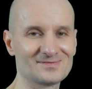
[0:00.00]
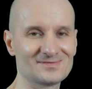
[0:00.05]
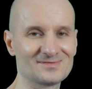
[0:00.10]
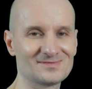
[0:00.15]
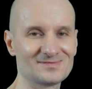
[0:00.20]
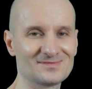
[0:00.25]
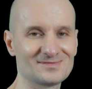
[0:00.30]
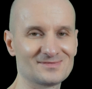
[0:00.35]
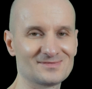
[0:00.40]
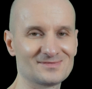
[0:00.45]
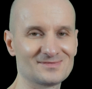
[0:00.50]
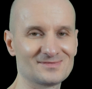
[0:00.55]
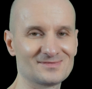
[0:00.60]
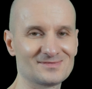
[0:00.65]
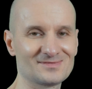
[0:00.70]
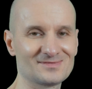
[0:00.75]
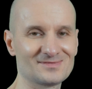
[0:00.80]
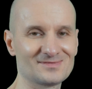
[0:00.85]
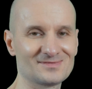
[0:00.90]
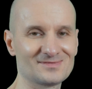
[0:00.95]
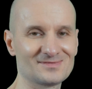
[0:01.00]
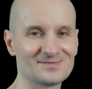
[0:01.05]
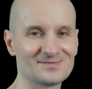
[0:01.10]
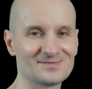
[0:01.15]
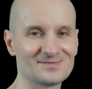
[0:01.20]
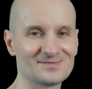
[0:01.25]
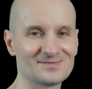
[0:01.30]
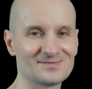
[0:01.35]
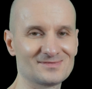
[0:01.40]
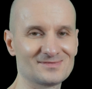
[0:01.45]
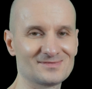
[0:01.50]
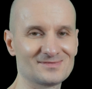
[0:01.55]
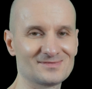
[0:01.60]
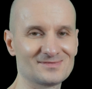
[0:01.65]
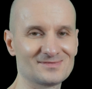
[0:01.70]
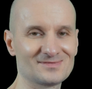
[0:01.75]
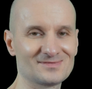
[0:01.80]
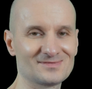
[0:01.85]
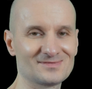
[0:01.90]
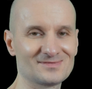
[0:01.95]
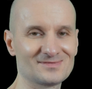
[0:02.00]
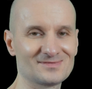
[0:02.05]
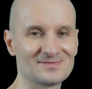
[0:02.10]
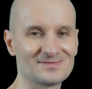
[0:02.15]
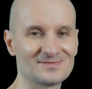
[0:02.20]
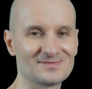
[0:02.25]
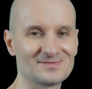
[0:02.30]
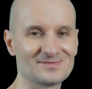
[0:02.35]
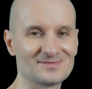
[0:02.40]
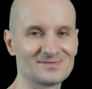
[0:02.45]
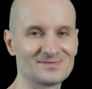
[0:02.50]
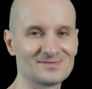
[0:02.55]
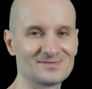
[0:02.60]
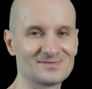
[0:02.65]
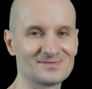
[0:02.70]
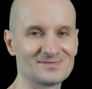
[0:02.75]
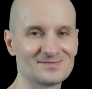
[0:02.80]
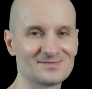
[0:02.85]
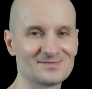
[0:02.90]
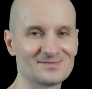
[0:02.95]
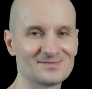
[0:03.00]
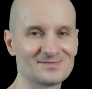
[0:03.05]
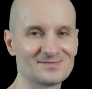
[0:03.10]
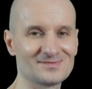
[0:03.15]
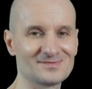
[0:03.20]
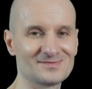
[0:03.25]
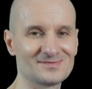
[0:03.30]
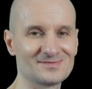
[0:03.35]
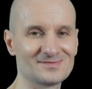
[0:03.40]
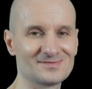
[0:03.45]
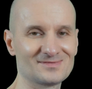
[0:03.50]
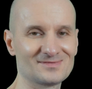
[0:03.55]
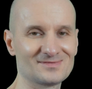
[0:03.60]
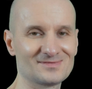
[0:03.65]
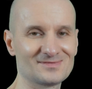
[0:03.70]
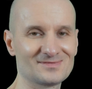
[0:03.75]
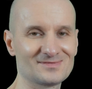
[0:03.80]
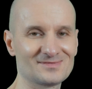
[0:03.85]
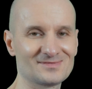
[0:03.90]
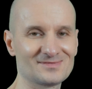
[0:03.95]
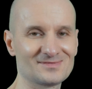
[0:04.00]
[no speech]